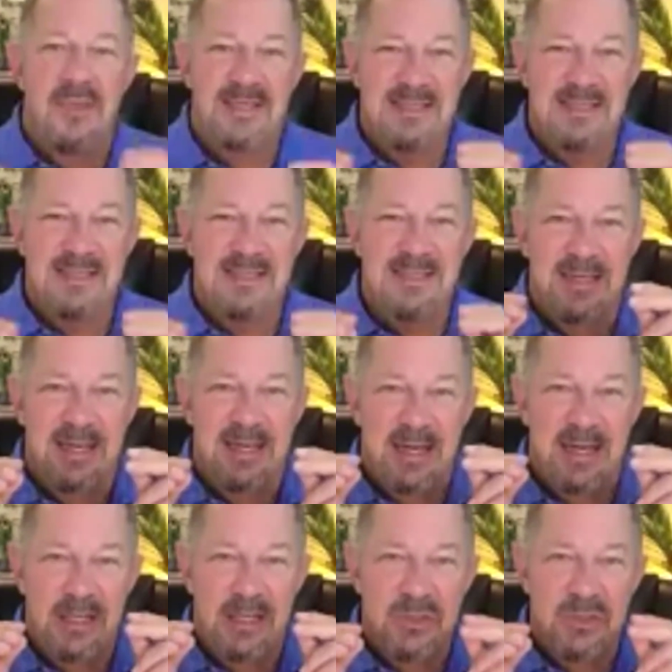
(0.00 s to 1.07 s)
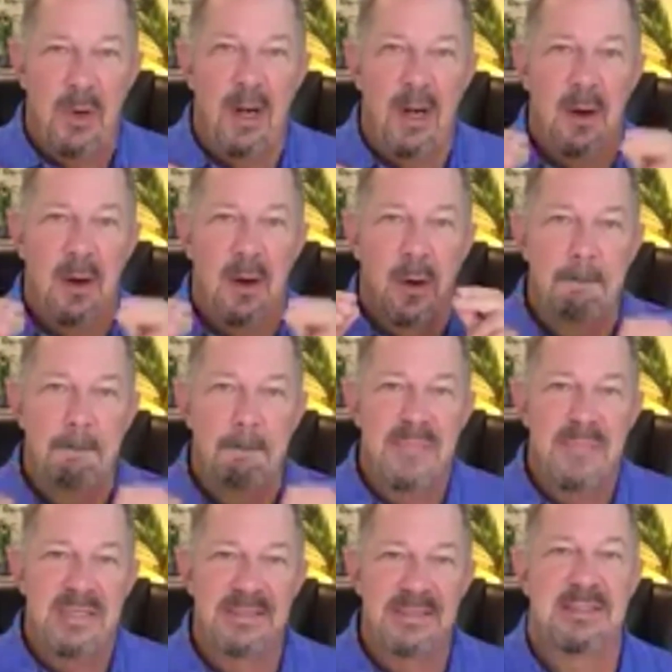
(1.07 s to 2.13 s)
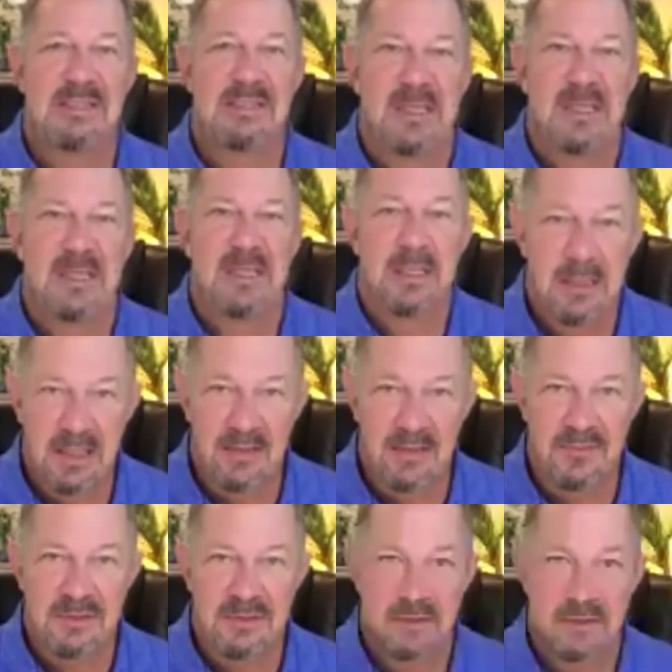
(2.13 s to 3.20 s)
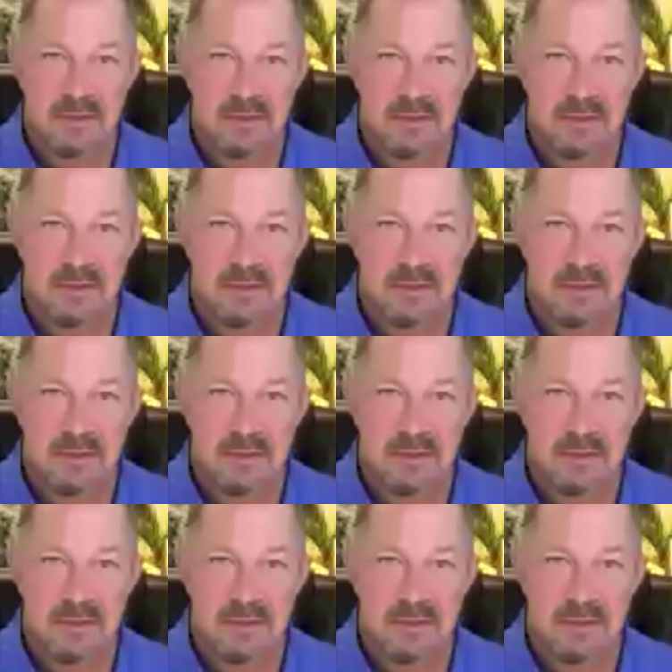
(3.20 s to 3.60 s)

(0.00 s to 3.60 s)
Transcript: This is where business lives.